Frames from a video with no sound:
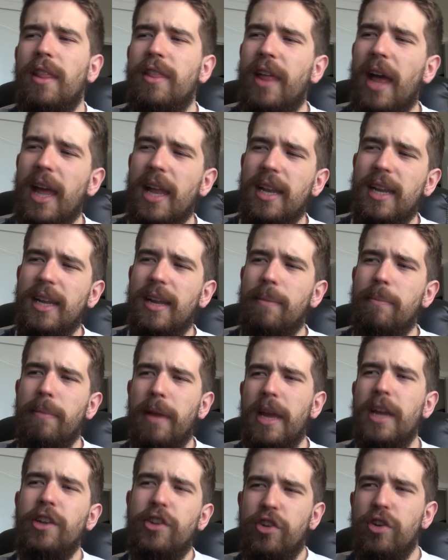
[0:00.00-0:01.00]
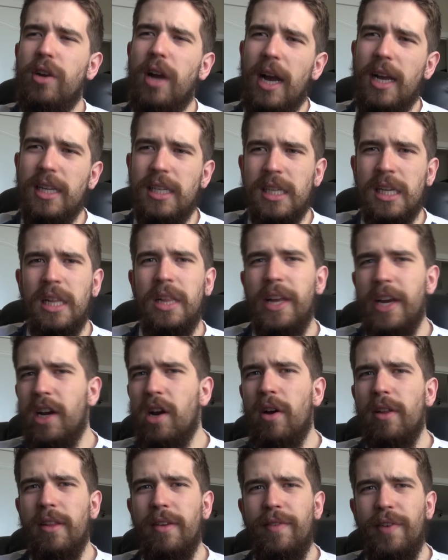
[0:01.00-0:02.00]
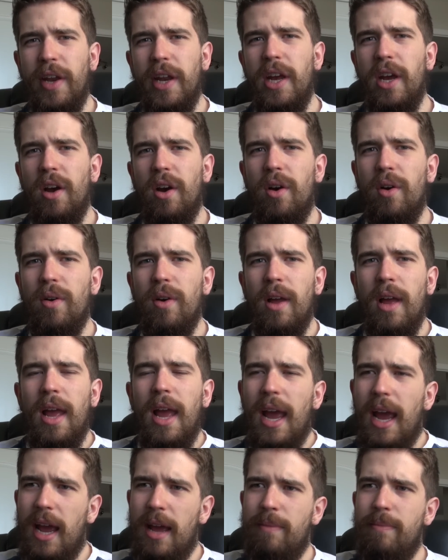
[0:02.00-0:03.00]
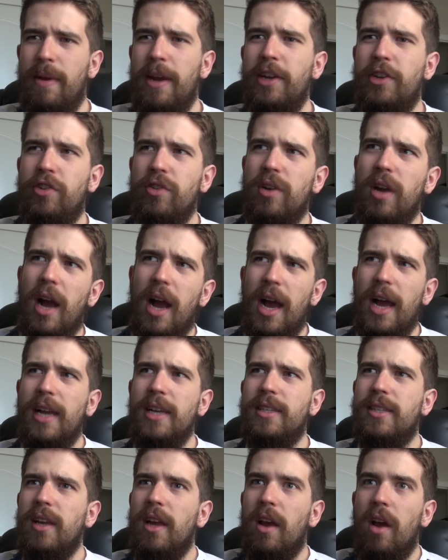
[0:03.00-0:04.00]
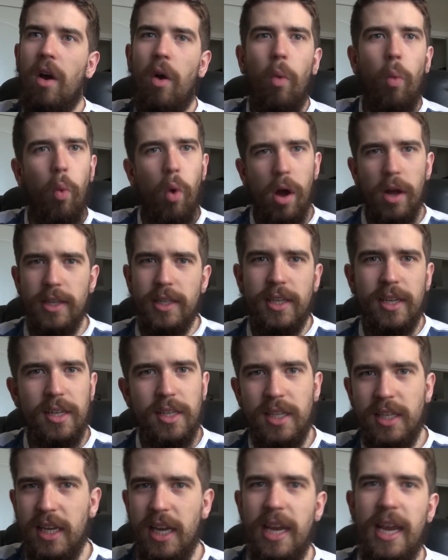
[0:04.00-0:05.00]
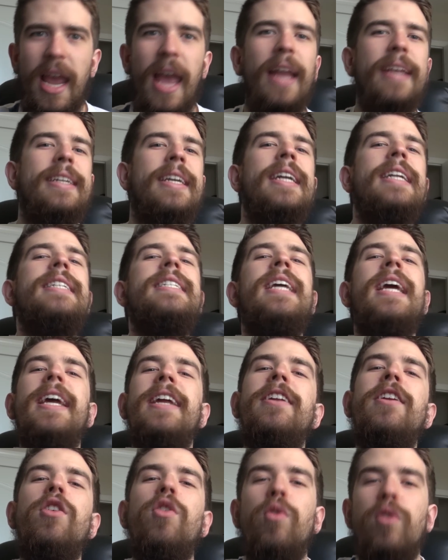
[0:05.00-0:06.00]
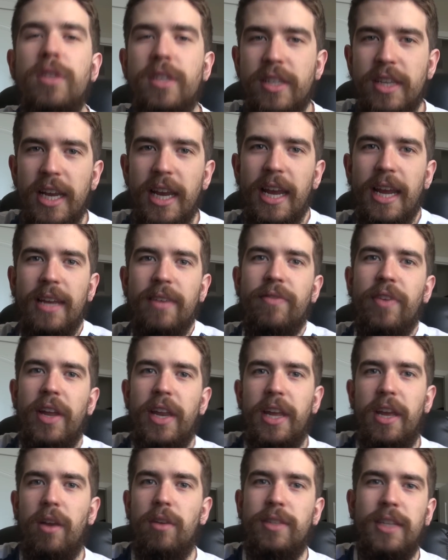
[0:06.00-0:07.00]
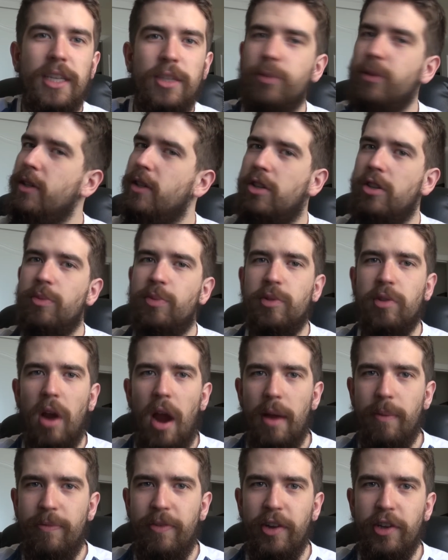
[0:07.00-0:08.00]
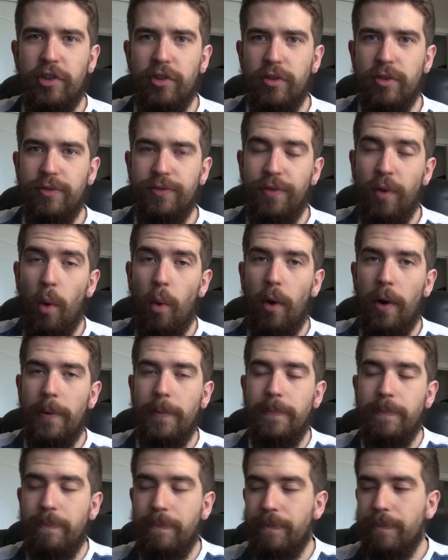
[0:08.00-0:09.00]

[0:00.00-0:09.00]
that made you guys click on the video and made you guys want to see and continue seeing videos. That's what the subscribe feature is for.